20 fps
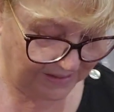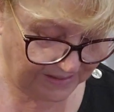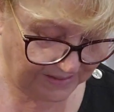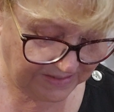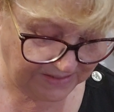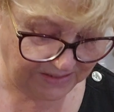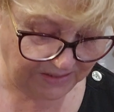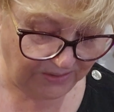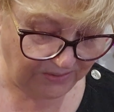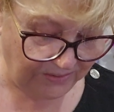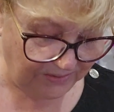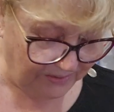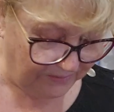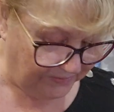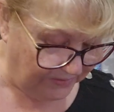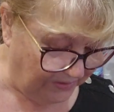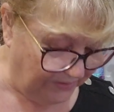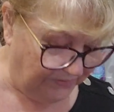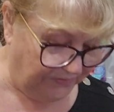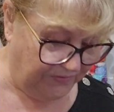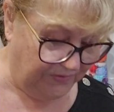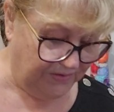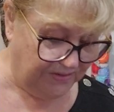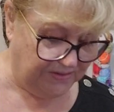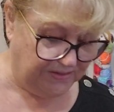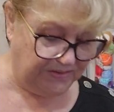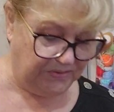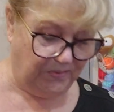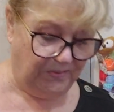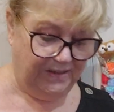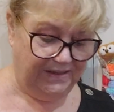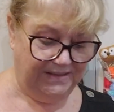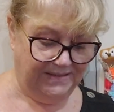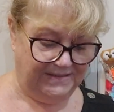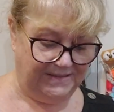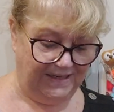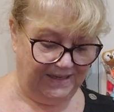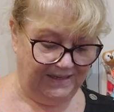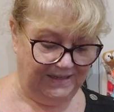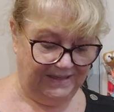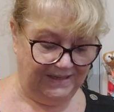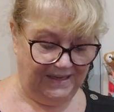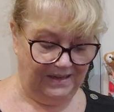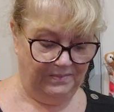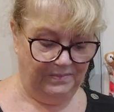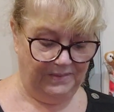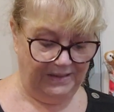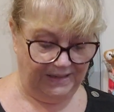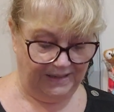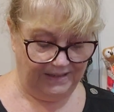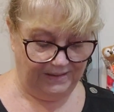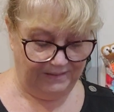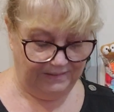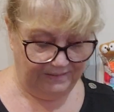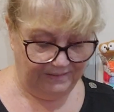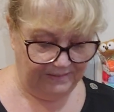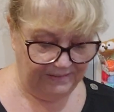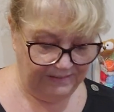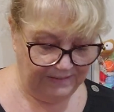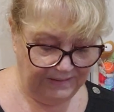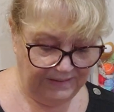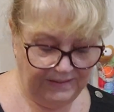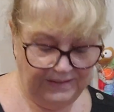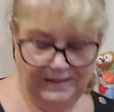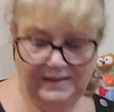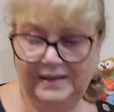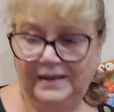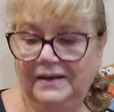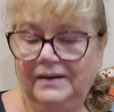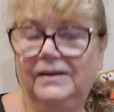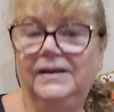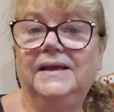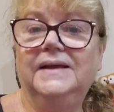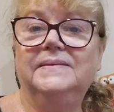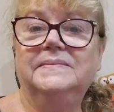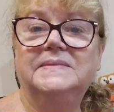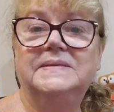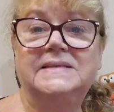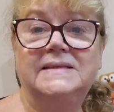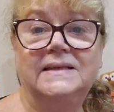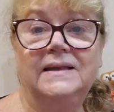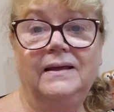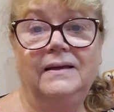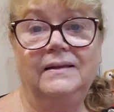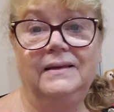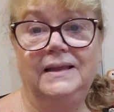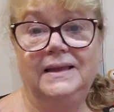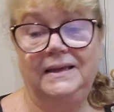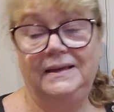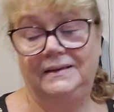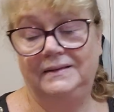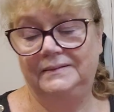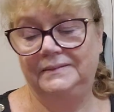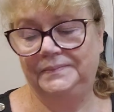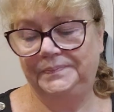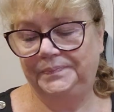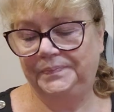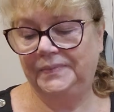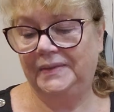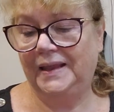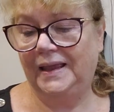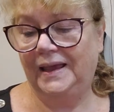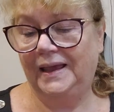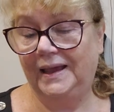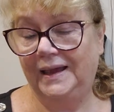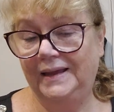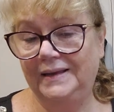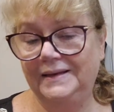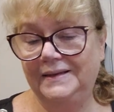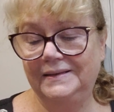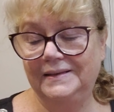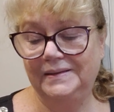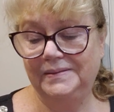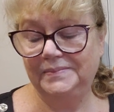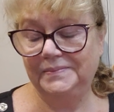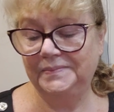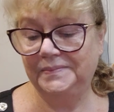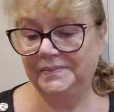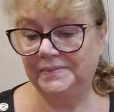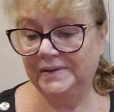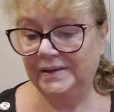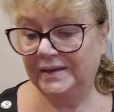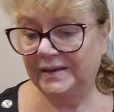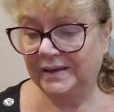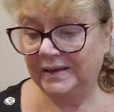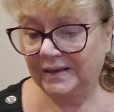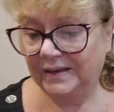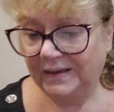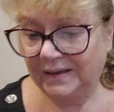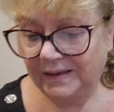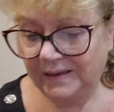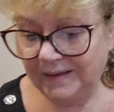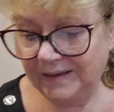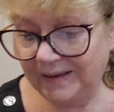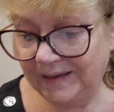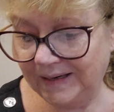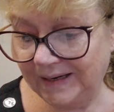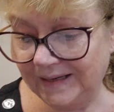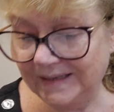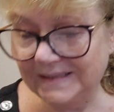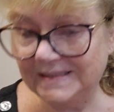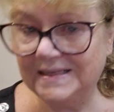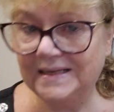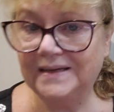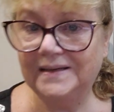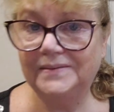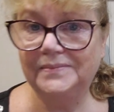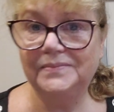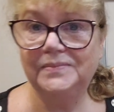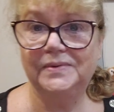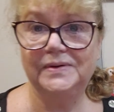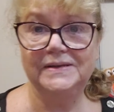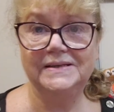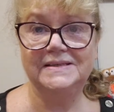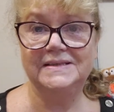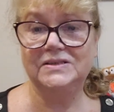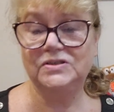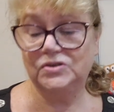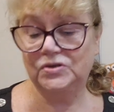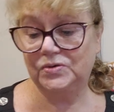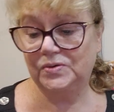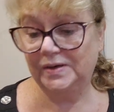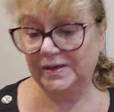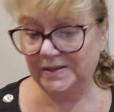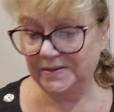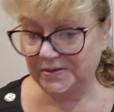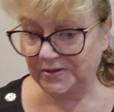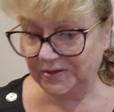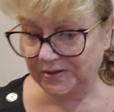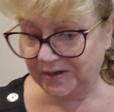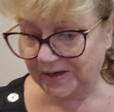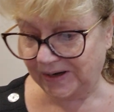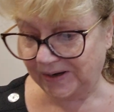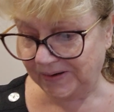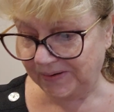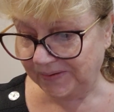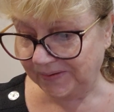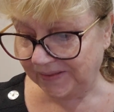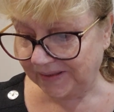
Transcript: So I've got a few squares adding up now. And I am slowly adding them and connecting them. What is it? Join as you go.